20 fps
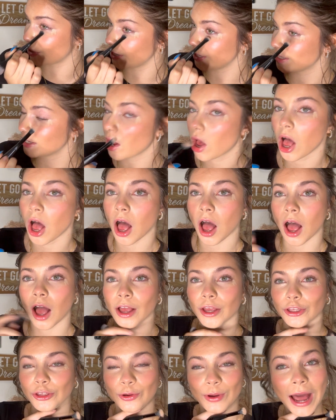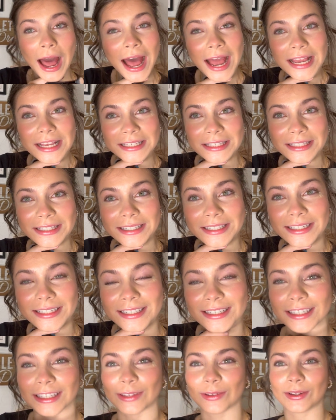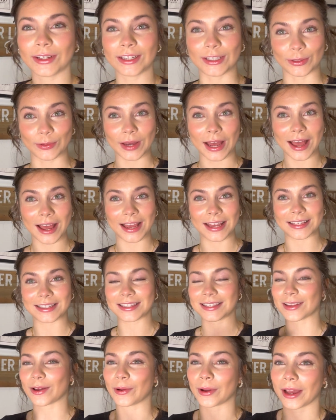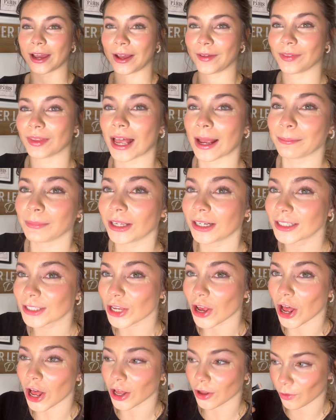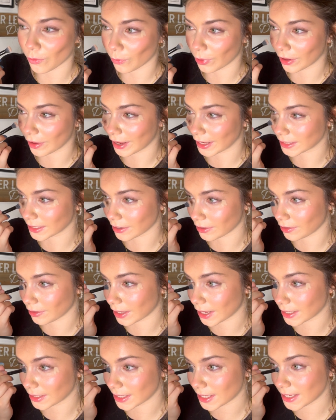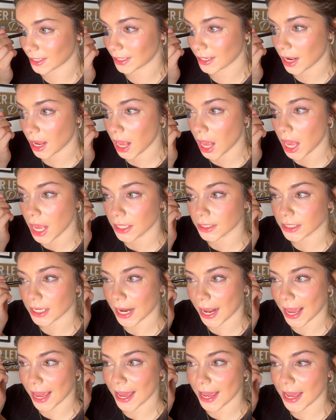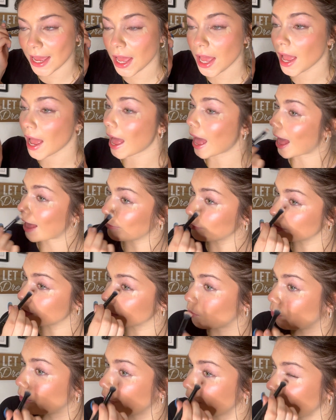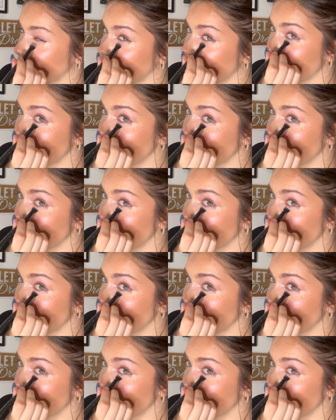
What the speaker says: is you guys, okay, I'm gonna talk while I tell you guys this. Today I was working at